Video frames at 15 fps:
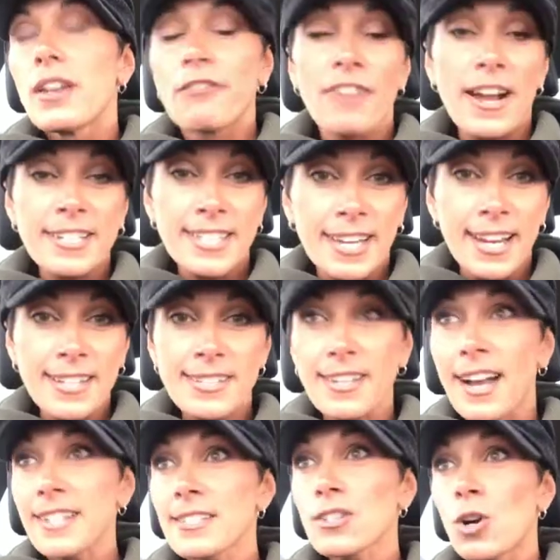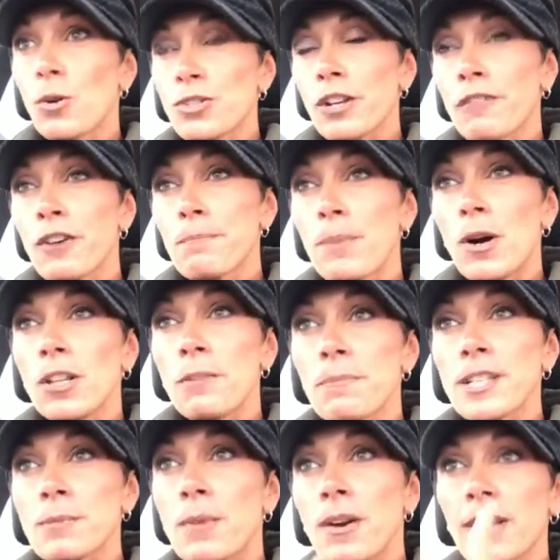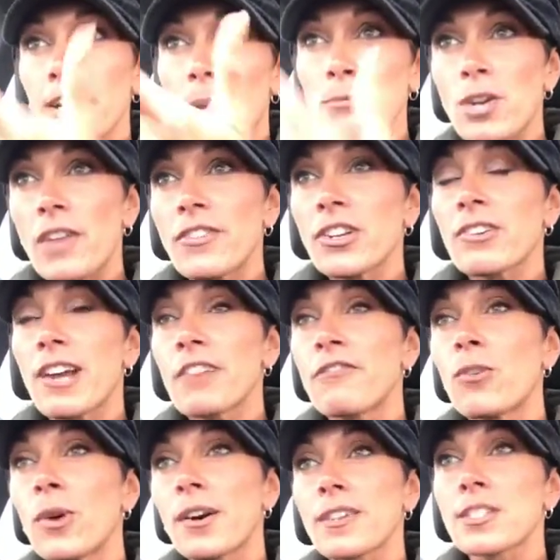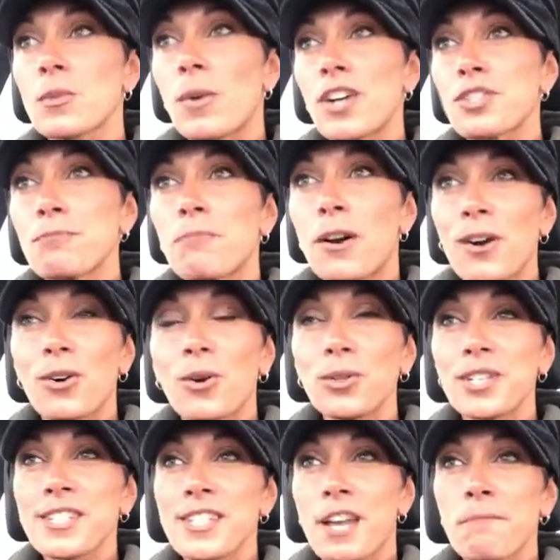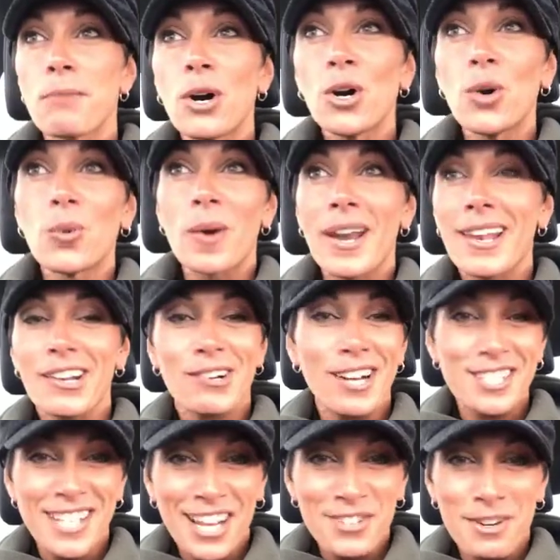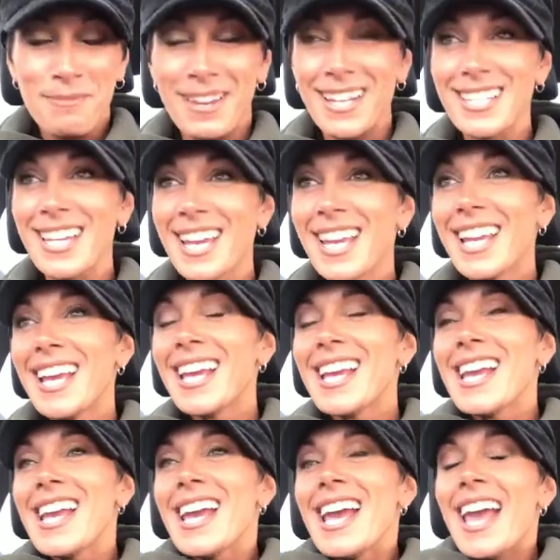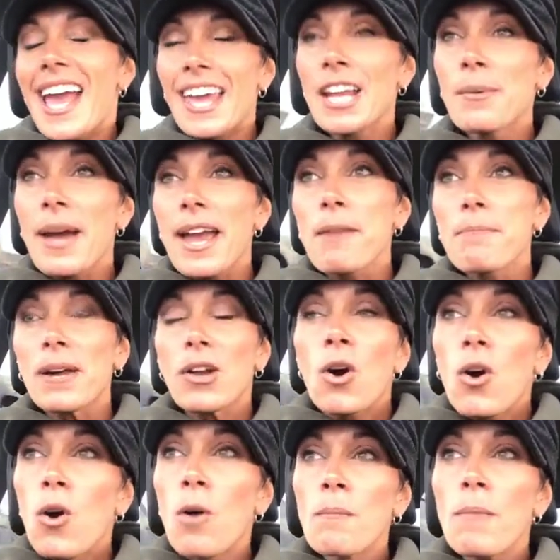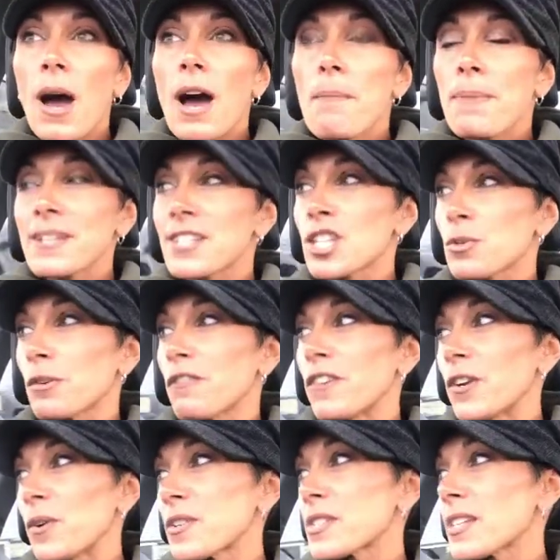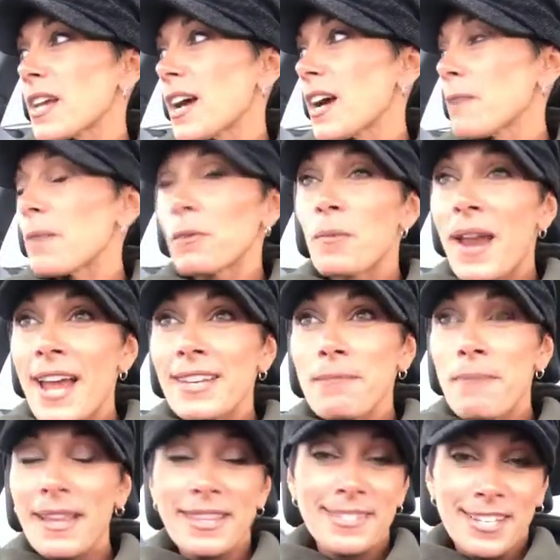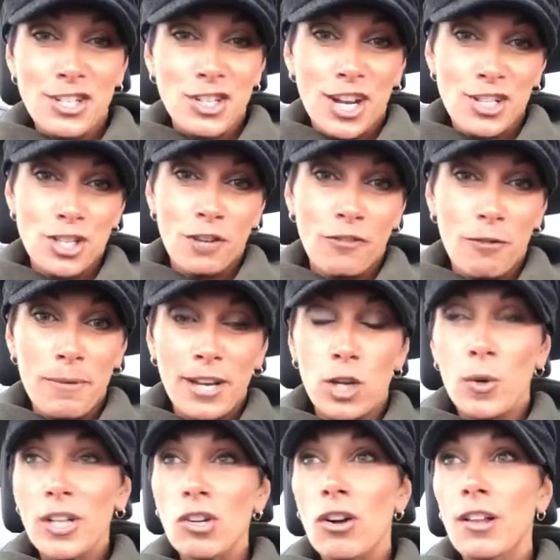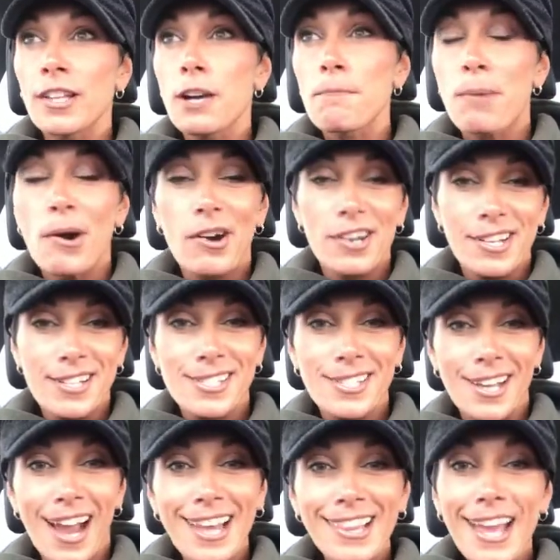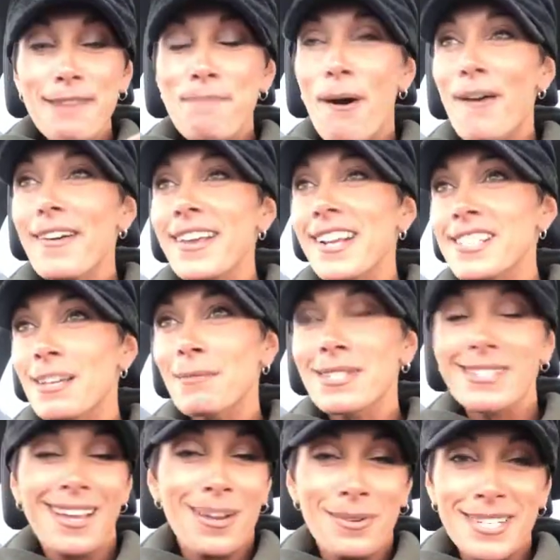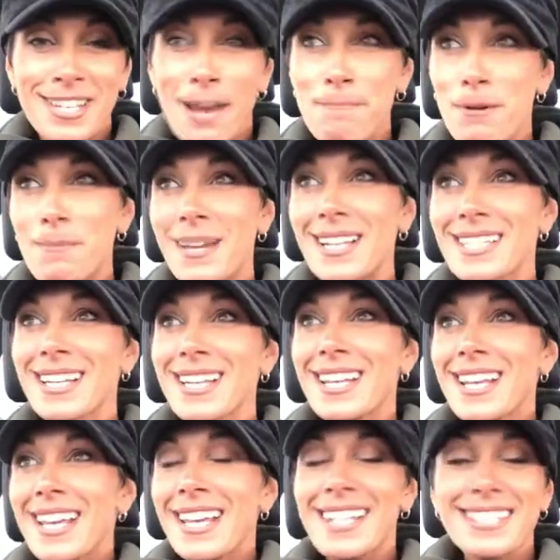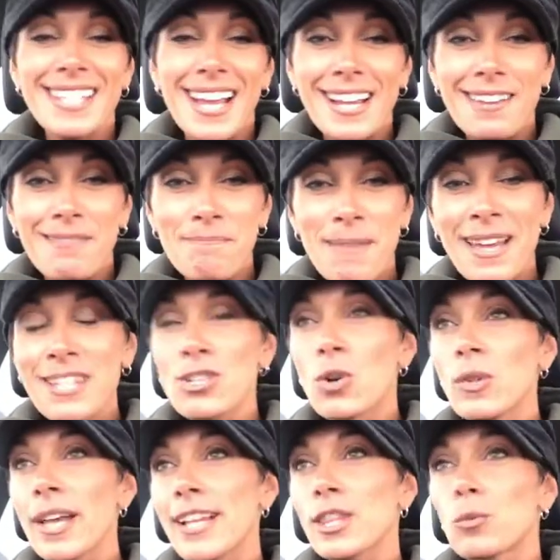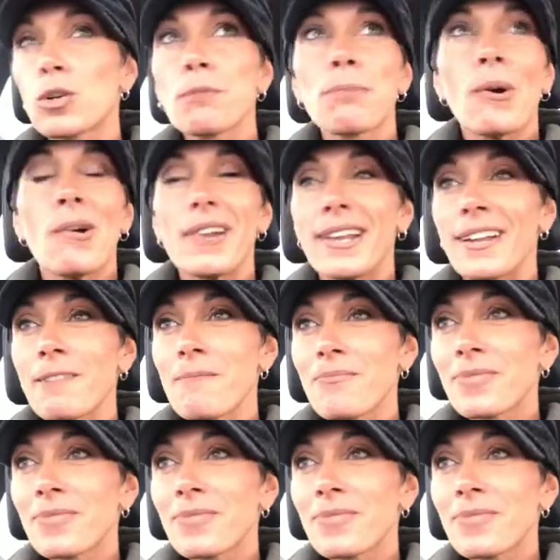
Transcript: In fact, today Scott's coaching football in Bismarck, and I'm driving to Grand Forks to watch our oldest son, Bo, run in a cross-country meet. Anyway, but home business reviews, and Randy made the suggestion for me to quit calling them parties. I like party because I'm a sanguine temperament. He's like, men don't like the word party.